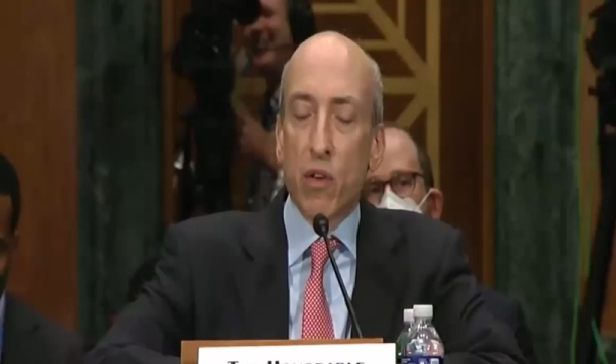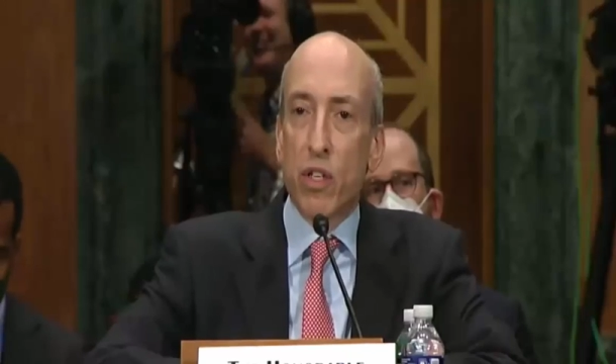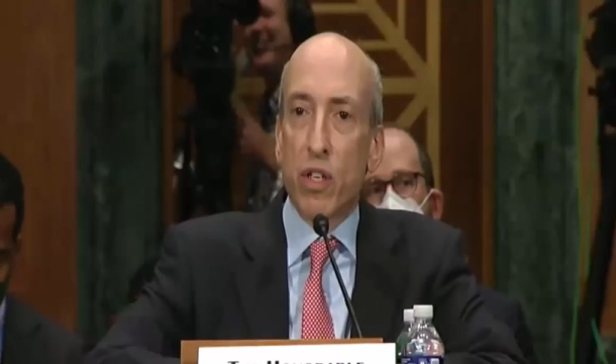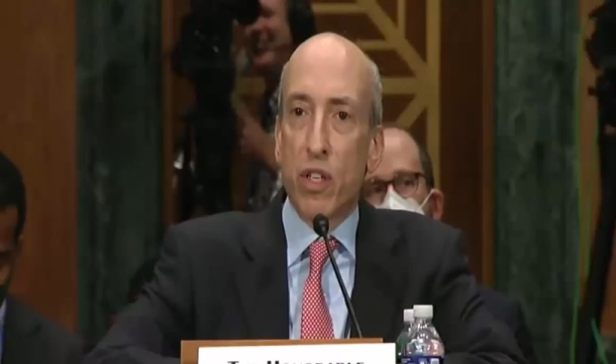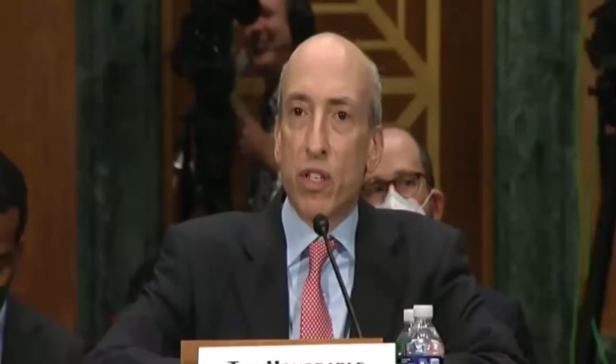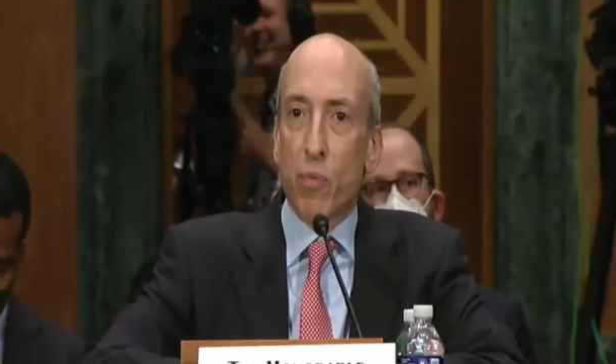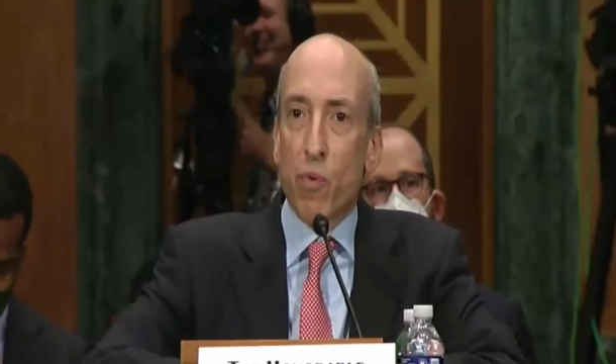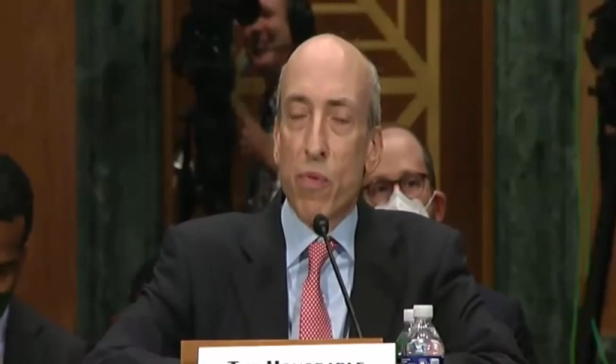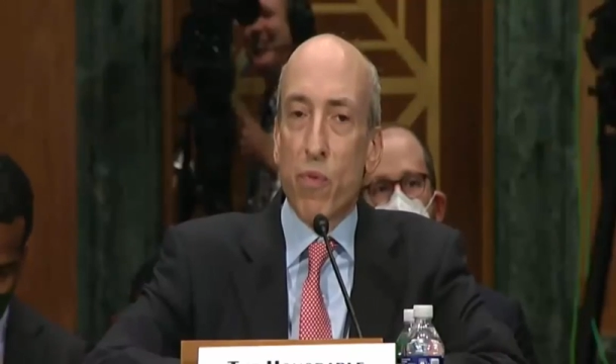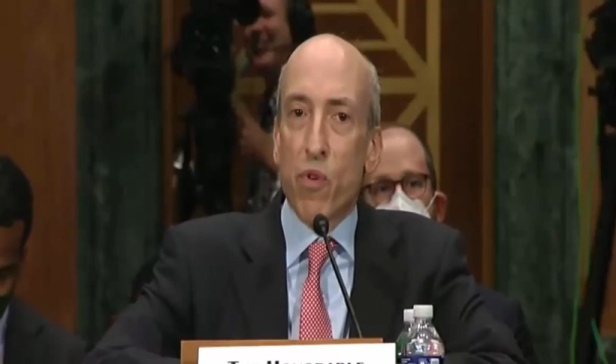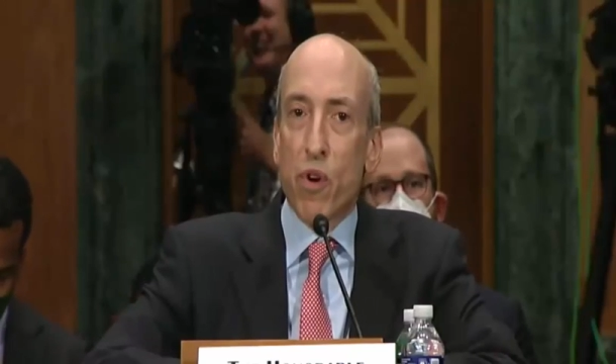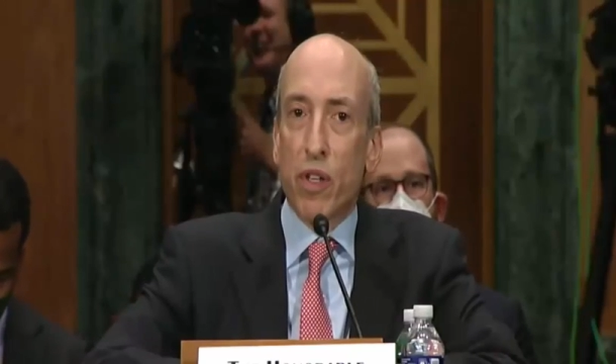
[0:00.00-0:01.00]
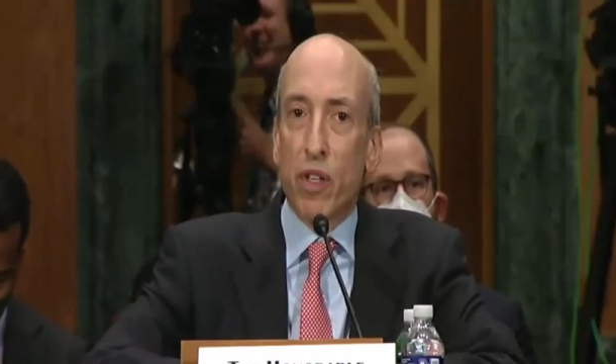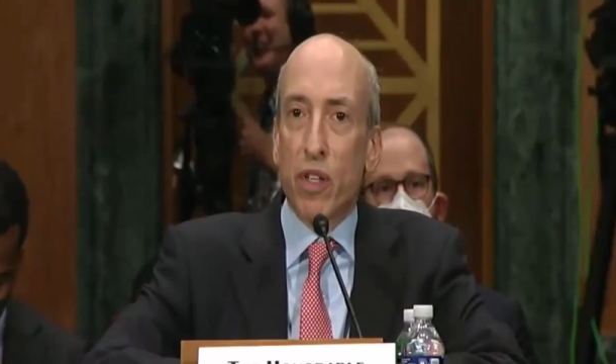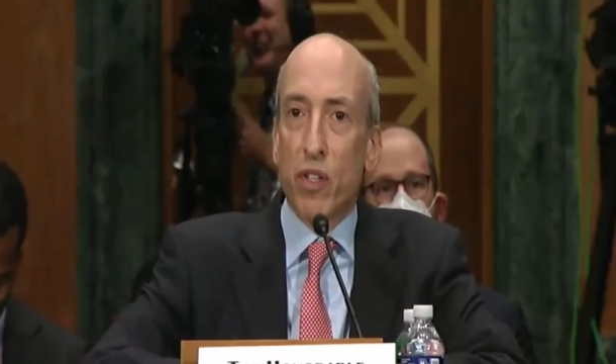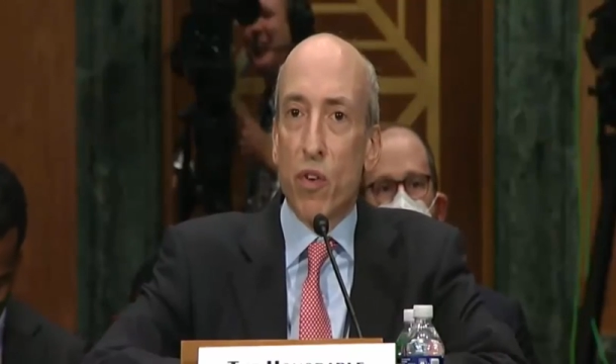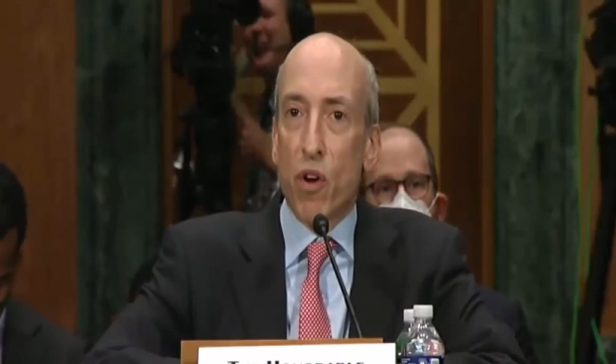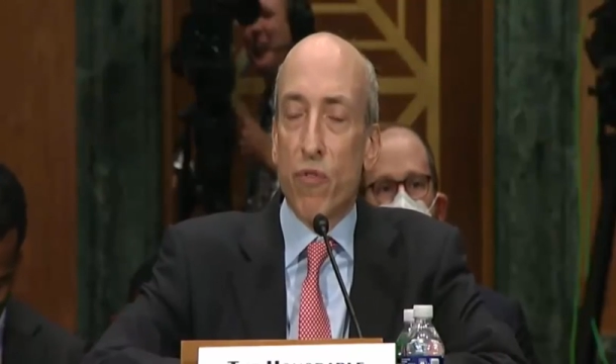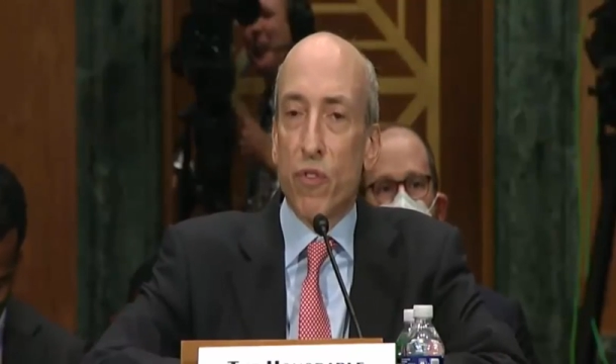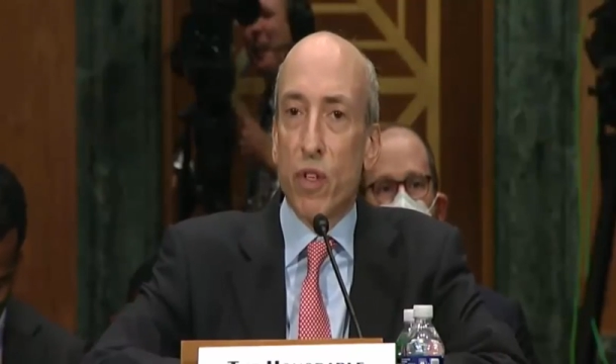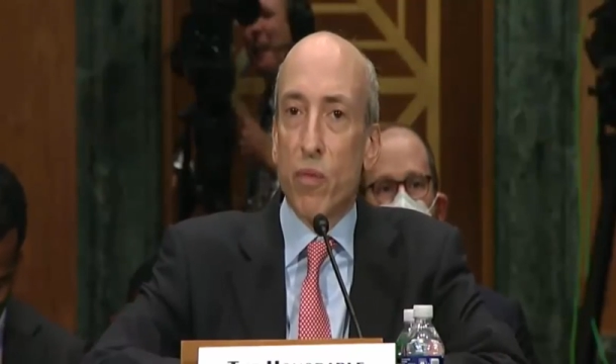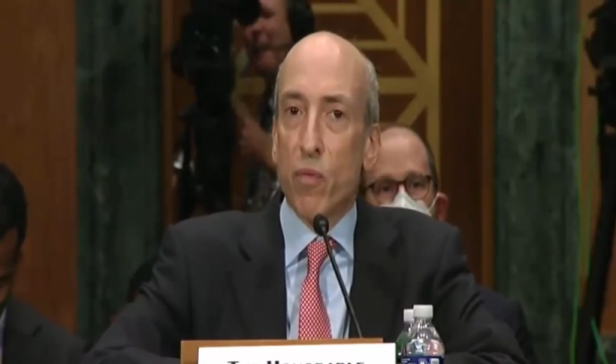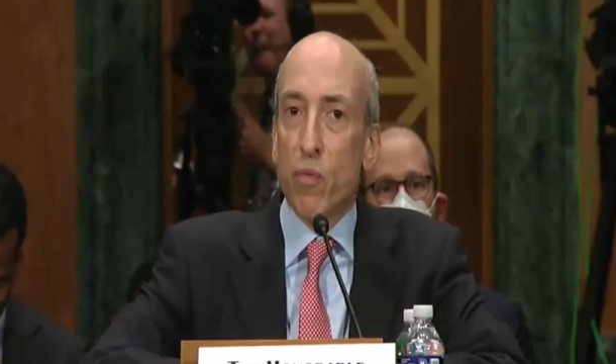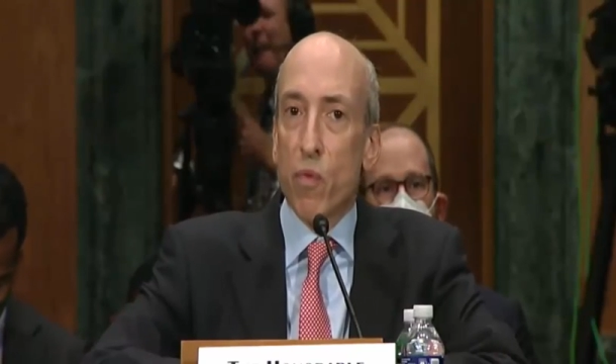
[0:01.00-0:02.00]
look to the Supreme Court that's
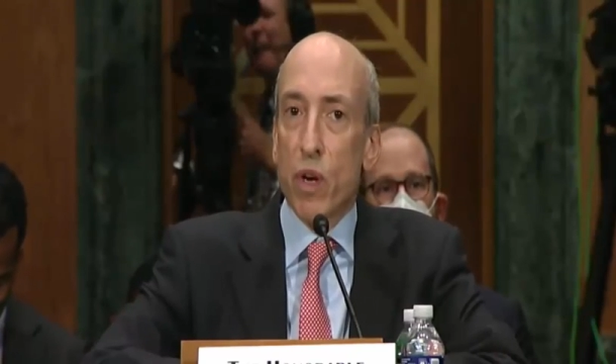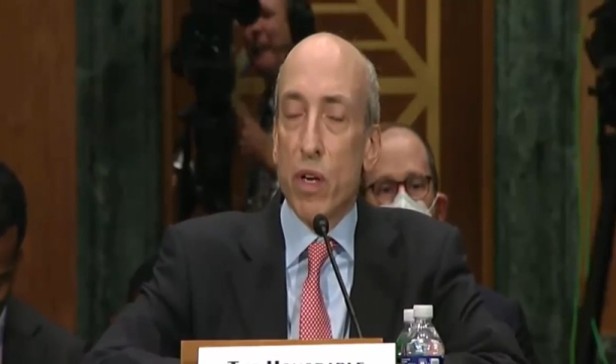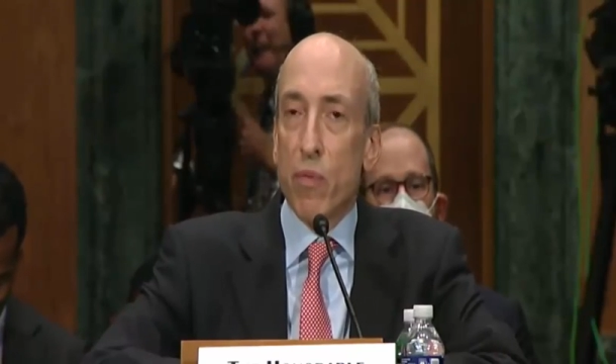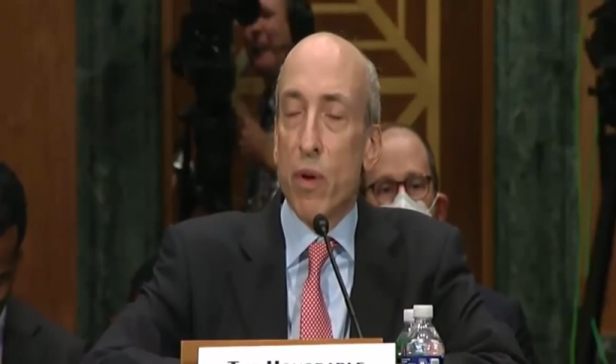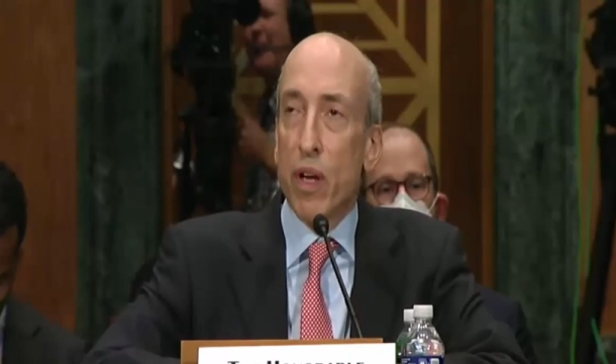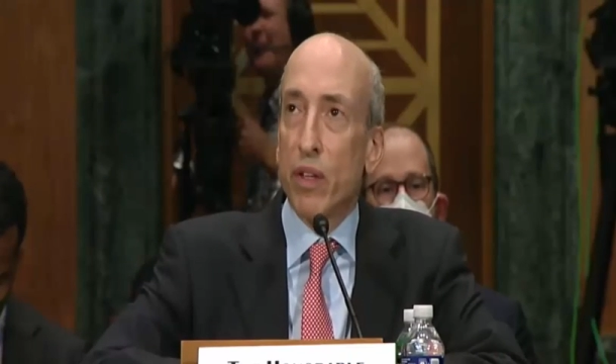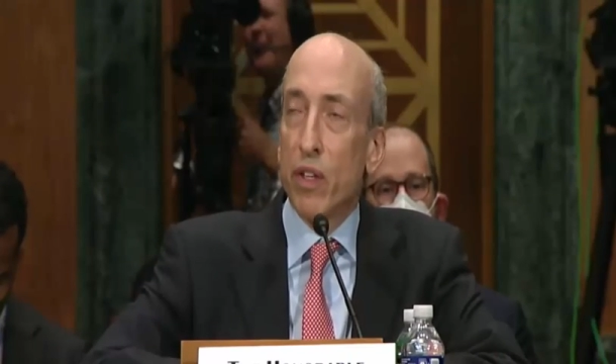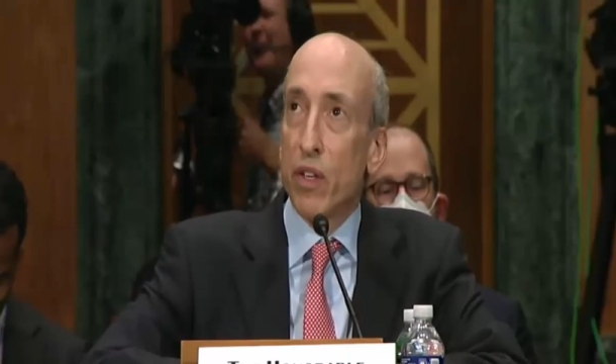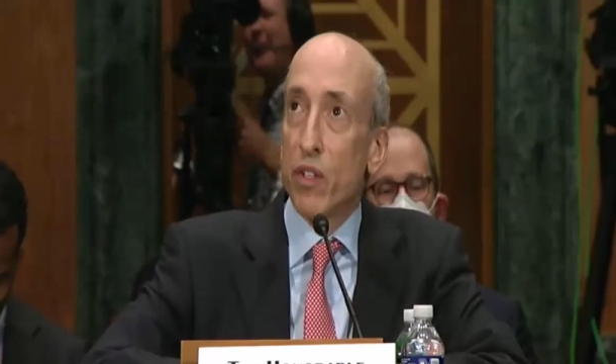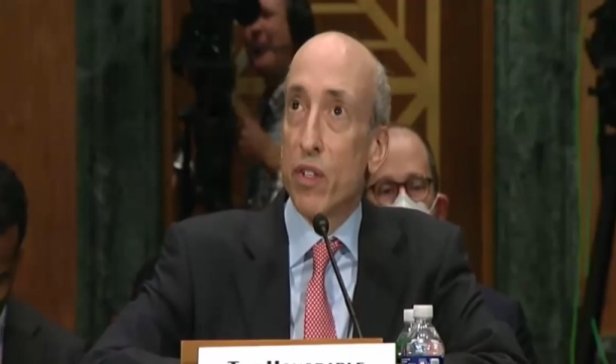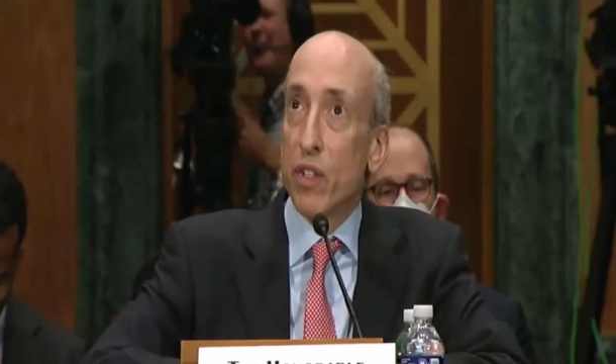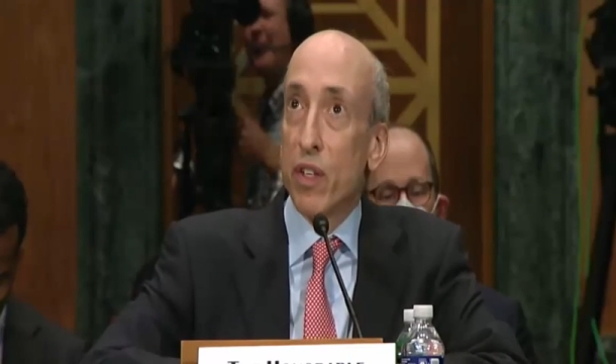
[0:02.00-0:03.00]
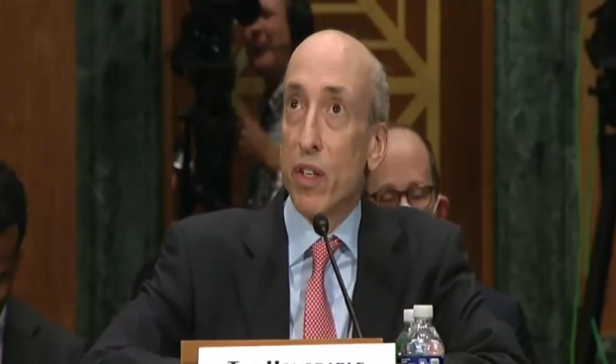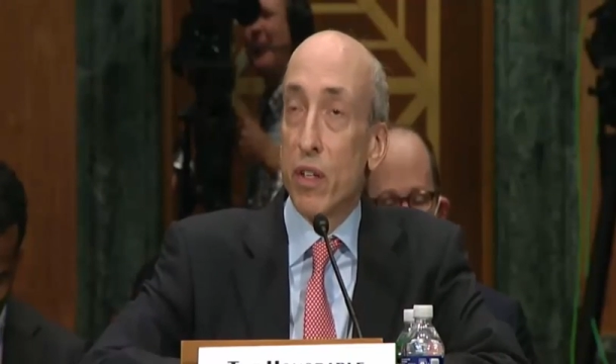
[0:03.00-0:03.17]
often written about this